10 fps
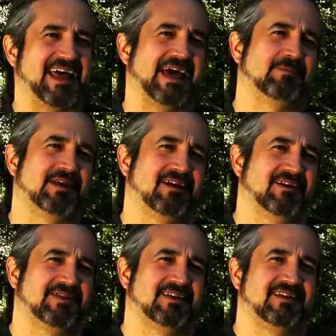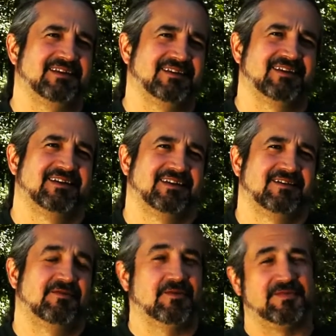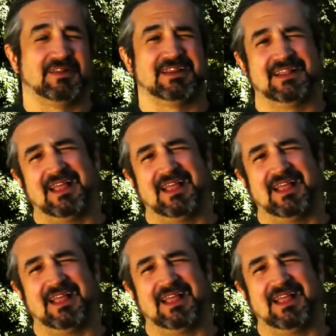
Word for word: a happy, healthy, fulfilling